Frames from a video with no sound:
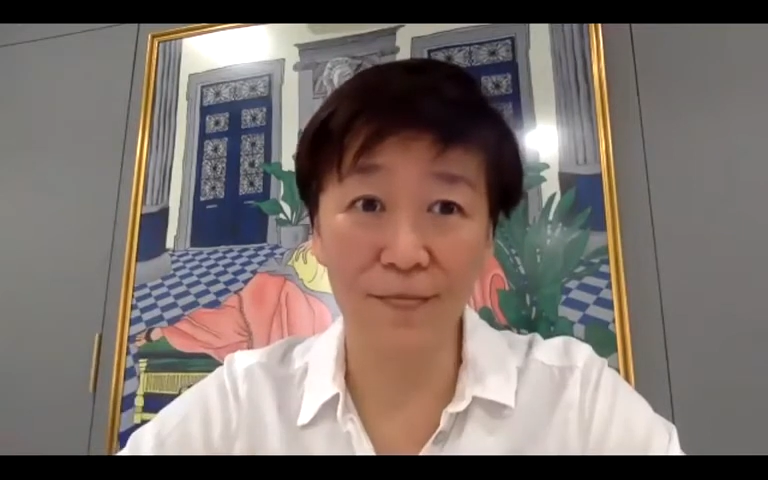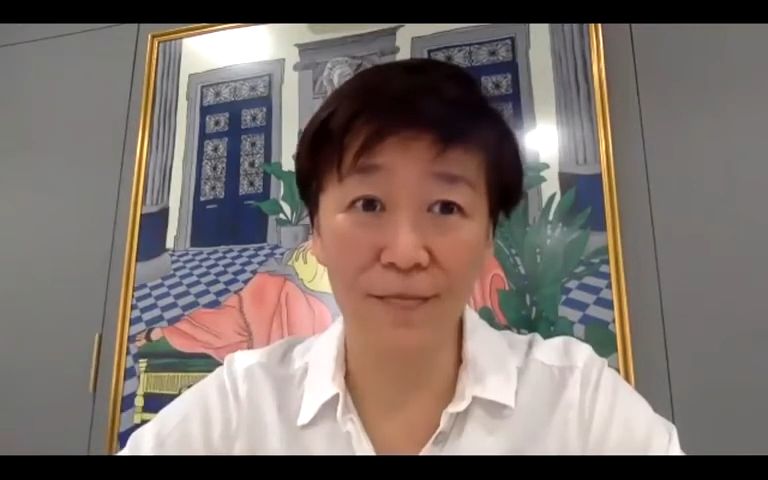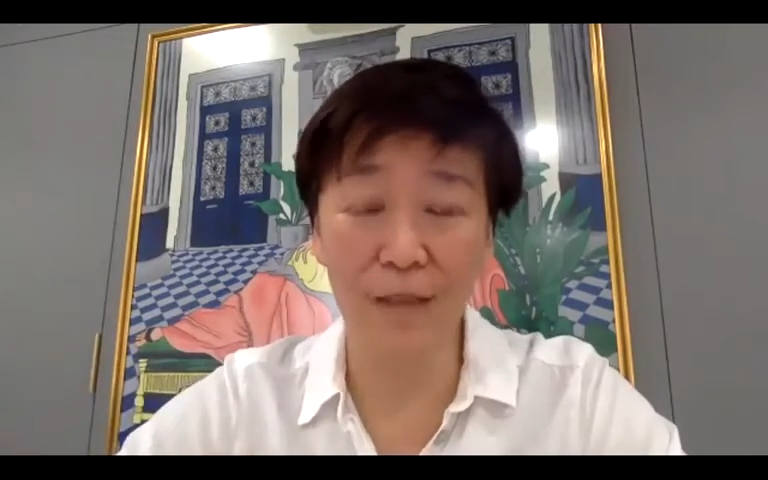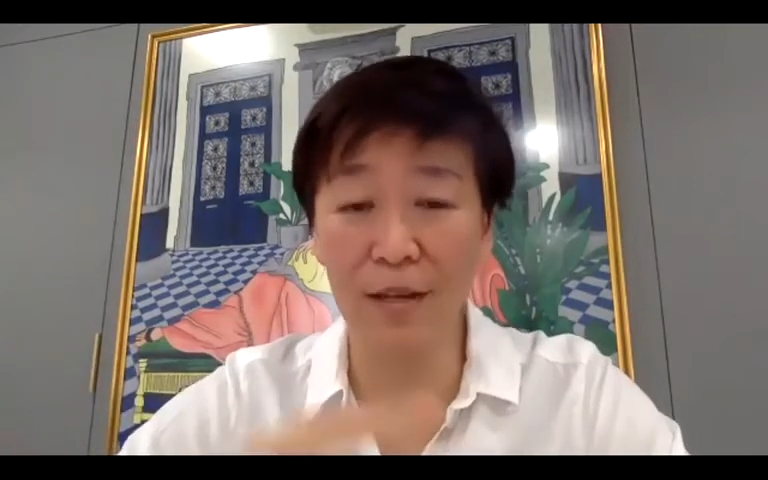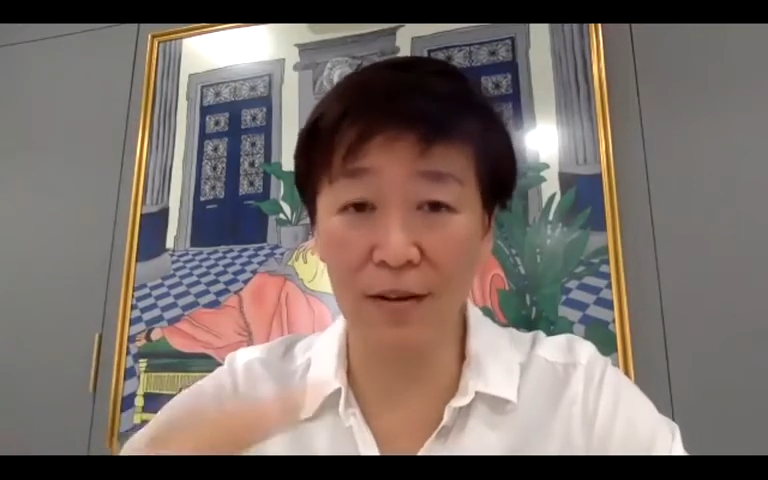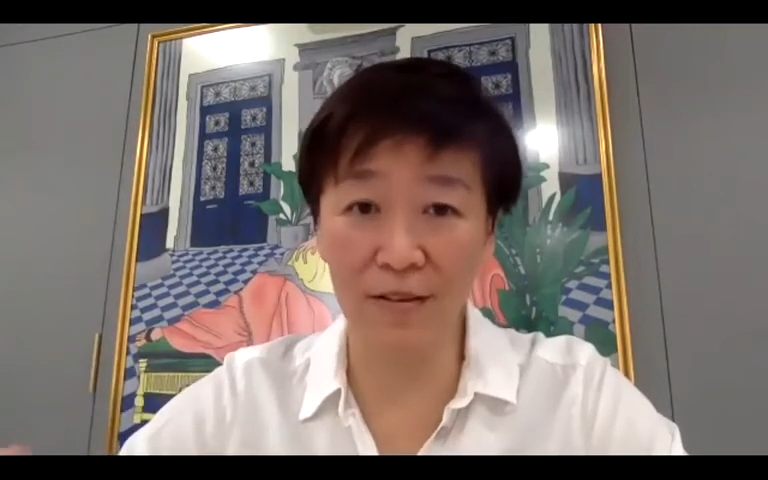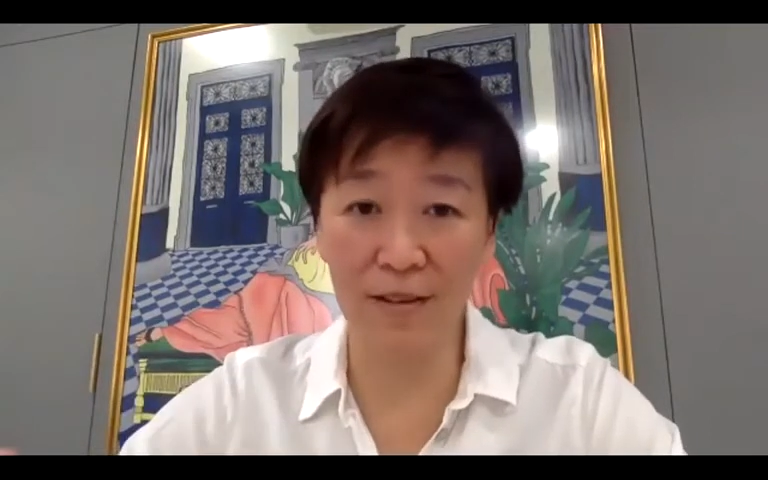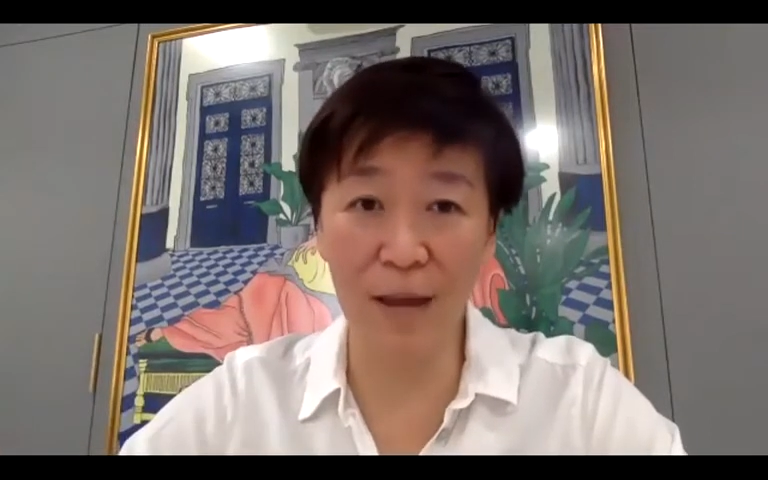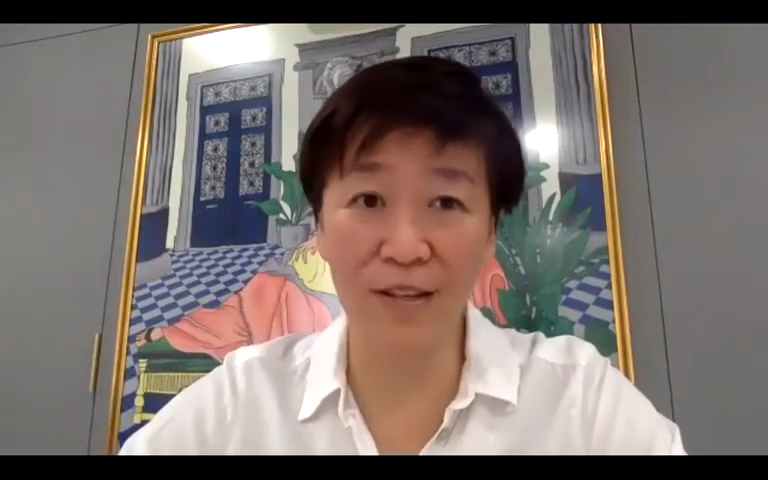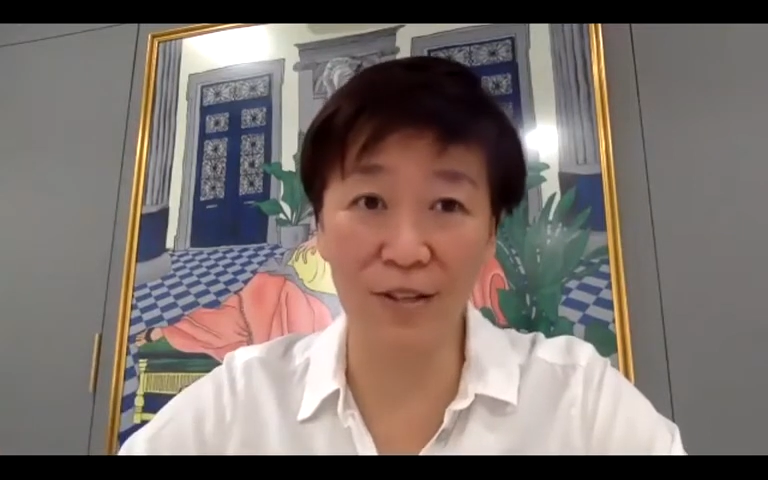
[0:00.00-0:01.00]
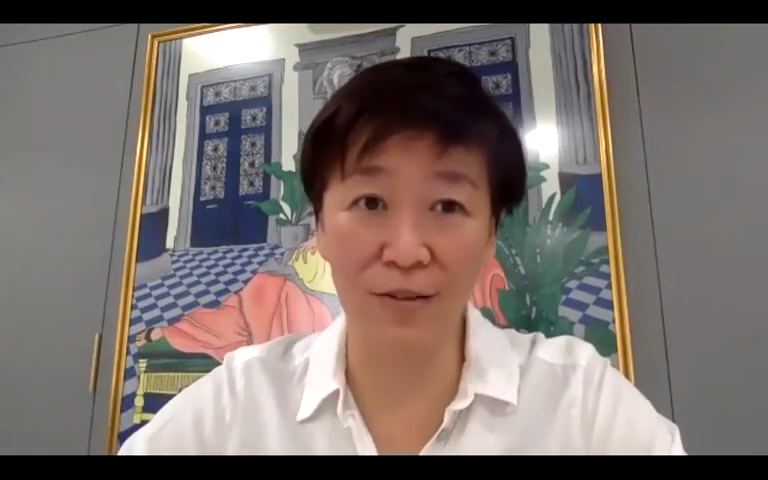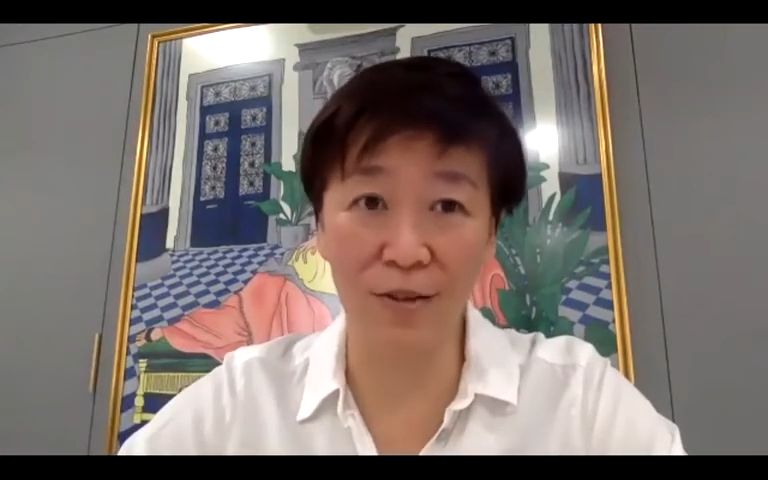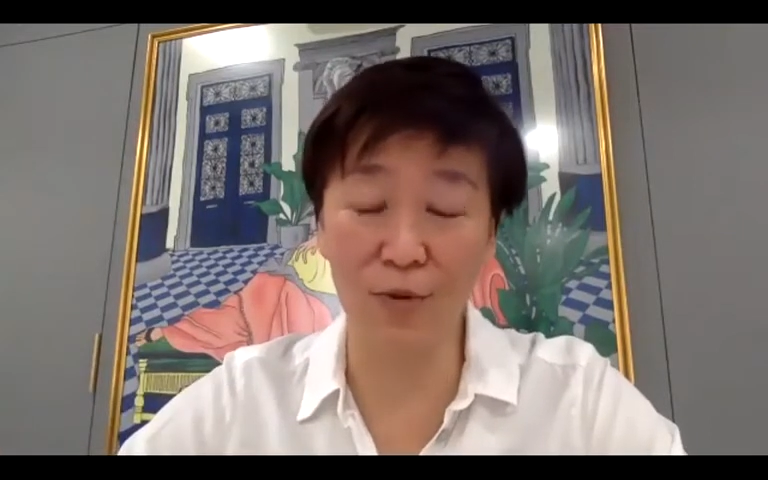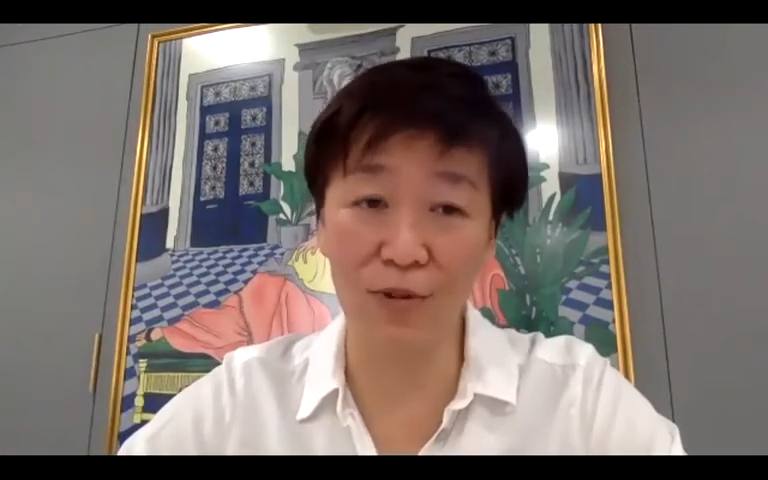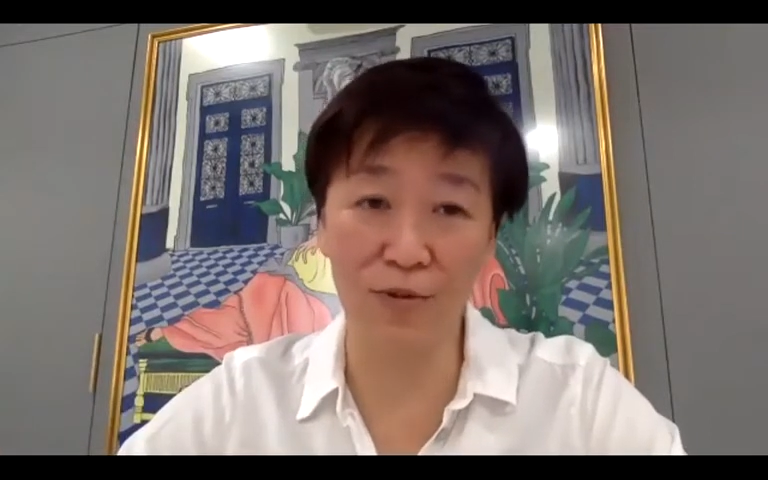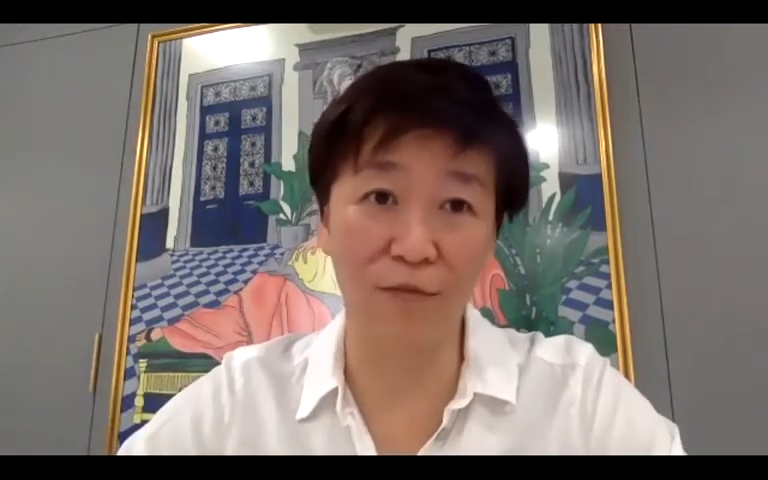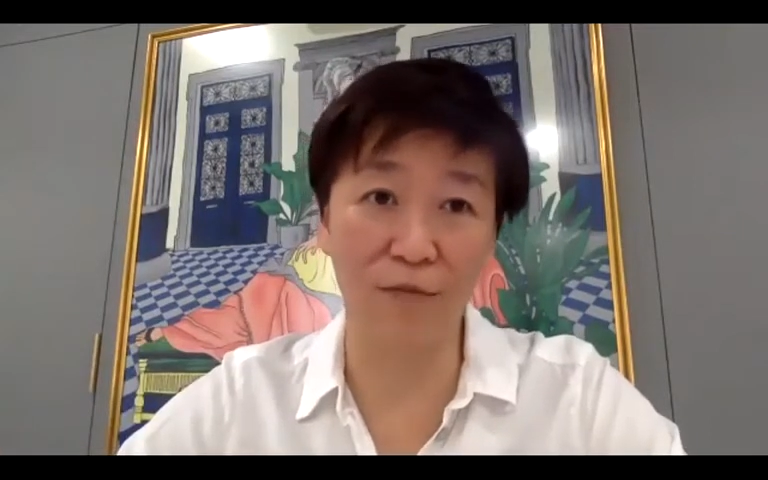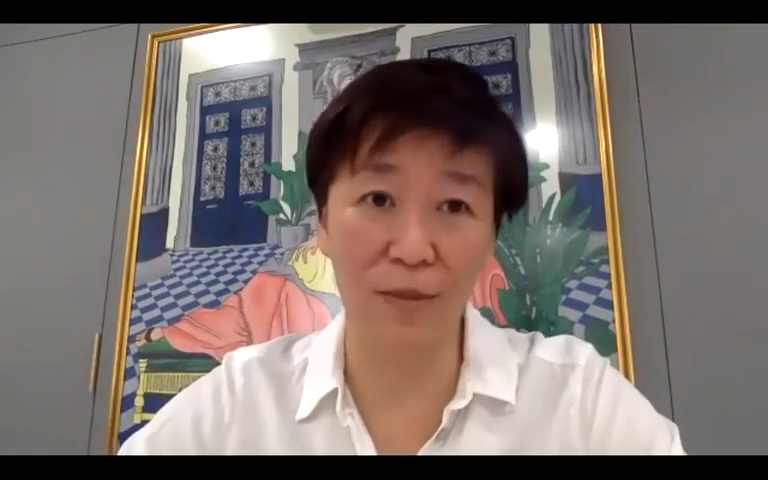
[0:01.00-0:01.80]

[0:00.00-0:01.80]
I mean, imagine you do a travel